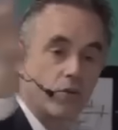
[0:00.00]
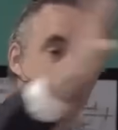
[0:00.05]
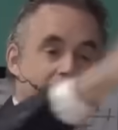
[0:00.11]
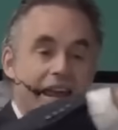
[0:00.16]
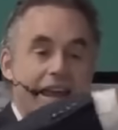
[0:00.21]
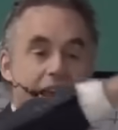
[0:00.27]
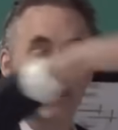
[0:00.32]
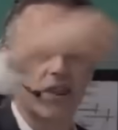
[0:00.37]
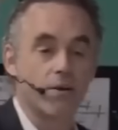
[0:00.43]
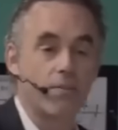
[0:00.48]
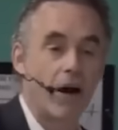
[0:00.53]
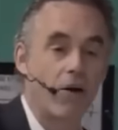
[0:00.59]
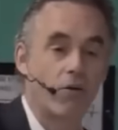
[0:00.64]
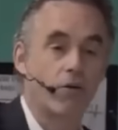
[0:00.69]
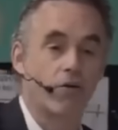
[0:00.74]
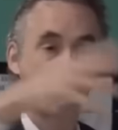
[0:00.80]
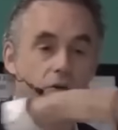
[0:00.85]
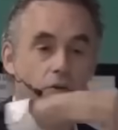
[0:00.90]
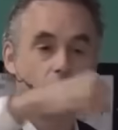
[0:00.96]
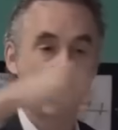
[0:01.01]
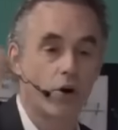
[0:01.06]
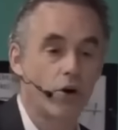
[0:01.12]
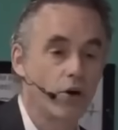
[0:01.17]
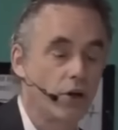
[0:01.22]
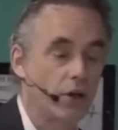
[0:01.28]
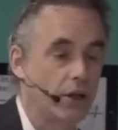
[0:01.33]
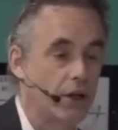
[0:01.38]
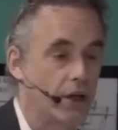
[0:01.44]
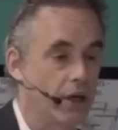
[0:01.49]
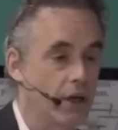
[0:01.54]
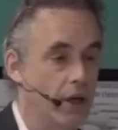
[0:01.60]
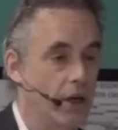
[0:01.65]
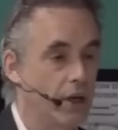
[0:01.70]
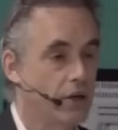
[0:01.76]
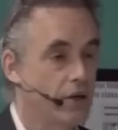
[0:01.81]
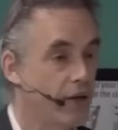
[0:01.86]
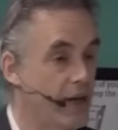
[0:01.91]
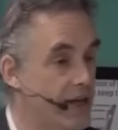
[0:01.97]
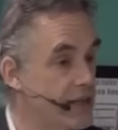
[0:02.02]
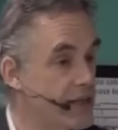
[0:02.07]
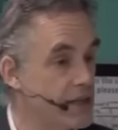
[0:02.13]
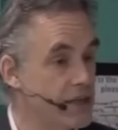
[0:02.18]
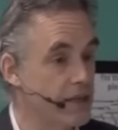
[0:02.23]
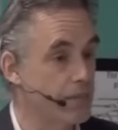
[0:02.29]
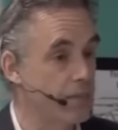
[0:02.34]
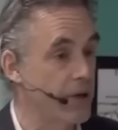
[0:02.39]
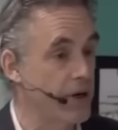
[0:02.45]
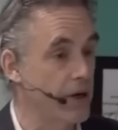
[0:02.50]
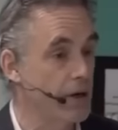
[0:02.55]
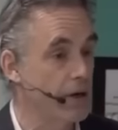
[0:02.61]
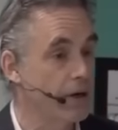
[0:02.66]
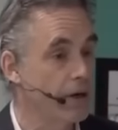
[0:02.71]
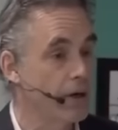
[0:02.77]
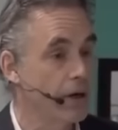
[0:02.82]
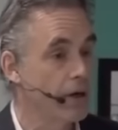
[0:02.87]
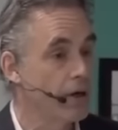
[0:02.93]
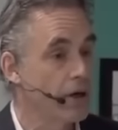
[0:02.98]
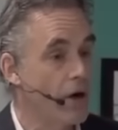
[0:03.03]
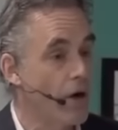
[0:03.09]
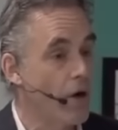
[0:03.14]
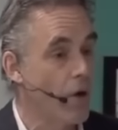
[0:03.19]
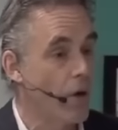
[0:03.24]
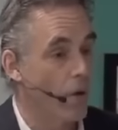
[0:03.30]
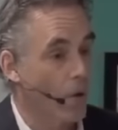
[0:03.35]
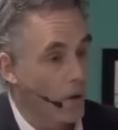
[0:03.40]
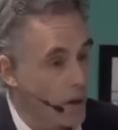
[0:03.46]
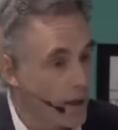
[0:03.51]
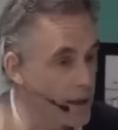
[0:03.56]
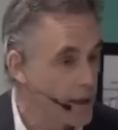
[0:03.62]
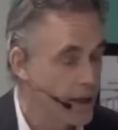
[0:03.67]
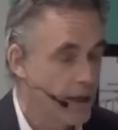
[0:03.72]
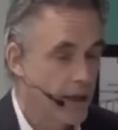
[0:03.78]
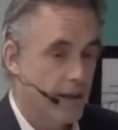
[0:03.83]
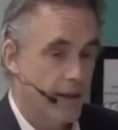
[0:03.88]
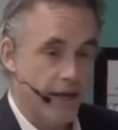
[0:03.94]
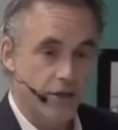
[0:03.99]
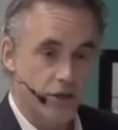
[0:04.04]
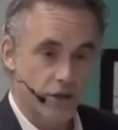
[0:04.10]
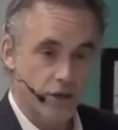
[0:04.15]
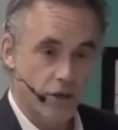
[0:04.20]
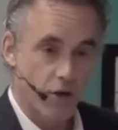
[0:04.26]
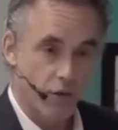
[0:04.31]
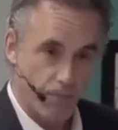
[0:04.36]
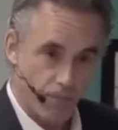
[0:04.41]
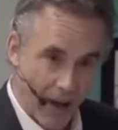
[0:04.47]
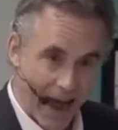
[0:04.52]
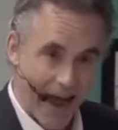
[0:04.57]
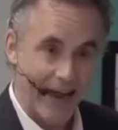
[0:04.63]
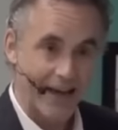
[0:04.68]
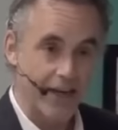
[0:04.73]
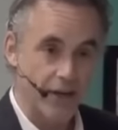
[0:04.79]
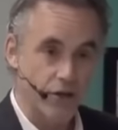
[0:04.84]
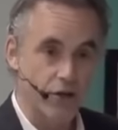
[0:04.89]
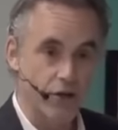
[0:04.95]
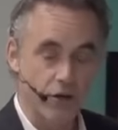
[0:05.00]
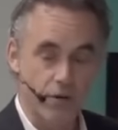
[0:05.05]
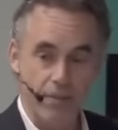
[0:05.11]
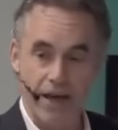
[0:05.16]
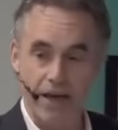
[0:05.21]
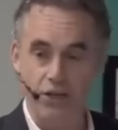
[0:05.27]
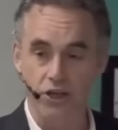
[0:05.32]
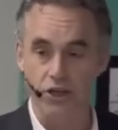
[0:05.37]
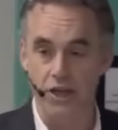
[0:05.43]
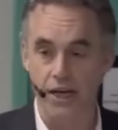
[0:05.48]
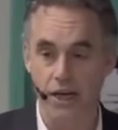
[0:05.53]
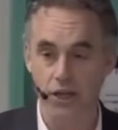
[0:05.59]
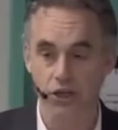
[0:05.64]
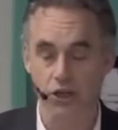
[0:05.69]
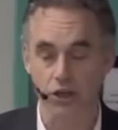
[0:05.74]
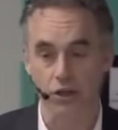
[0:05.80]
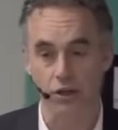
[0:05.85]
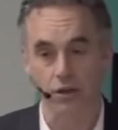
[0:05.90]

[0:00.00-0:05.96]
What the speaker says: take them out of the world? Do they disappear? No. They just go back into your imagination.